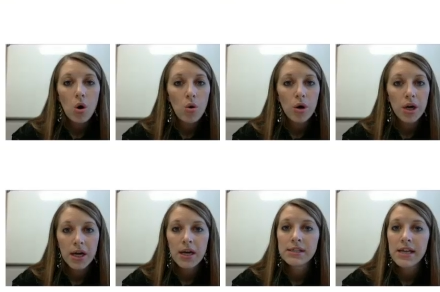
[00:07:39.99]
or
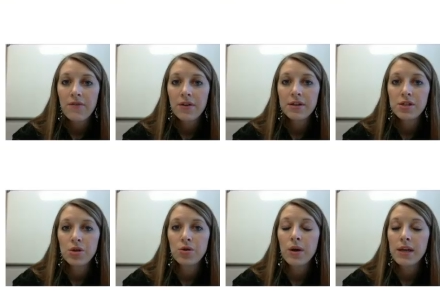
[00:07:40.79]

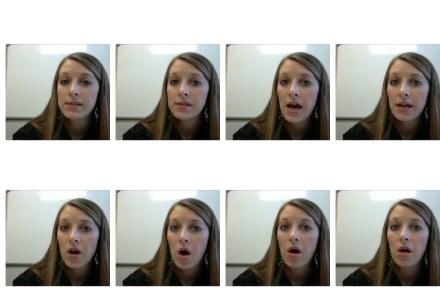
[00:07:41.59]
72 is not
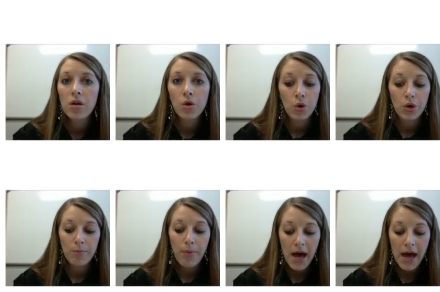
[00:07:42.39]
all
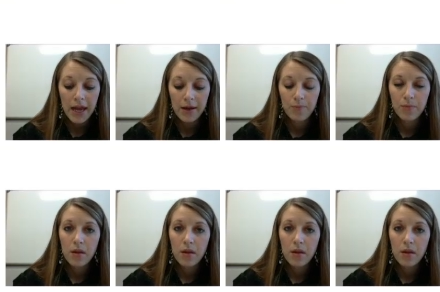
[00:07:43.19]
good pie.